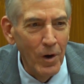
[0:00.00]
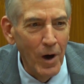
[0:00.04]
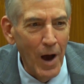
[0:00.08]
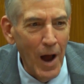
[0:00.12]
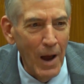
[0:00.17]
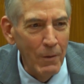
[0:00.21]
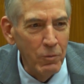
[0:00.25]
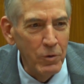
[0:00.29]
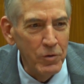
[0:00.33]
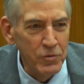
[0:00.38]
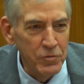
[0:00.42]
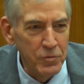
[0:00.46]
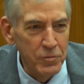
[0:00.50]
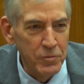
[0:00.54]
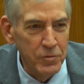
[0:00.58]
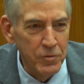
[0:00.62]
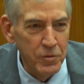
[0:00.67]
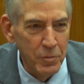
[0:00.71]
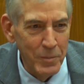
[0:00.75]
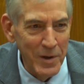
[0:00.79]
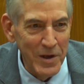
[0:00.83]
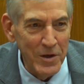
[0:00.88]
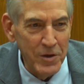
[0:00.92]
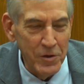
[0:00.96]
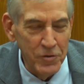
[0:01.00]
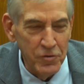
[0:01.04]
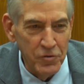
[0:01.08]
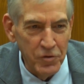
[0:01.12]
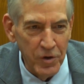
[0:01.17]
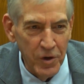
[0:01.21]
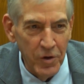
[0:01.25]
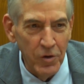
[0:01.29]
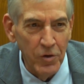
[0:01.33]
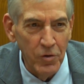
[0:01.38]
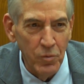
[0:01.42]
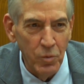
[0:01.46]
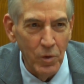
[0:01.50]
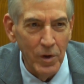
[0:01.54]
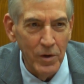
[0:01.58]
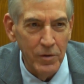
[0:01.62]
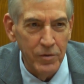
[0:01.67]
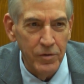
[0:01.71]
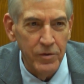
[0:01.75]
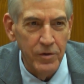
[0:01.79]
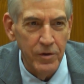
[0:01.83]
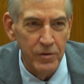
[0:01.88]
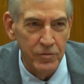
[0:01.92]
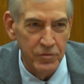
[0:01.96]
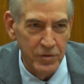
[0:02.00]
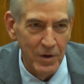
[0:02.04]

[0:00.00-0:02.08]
I was to be considered with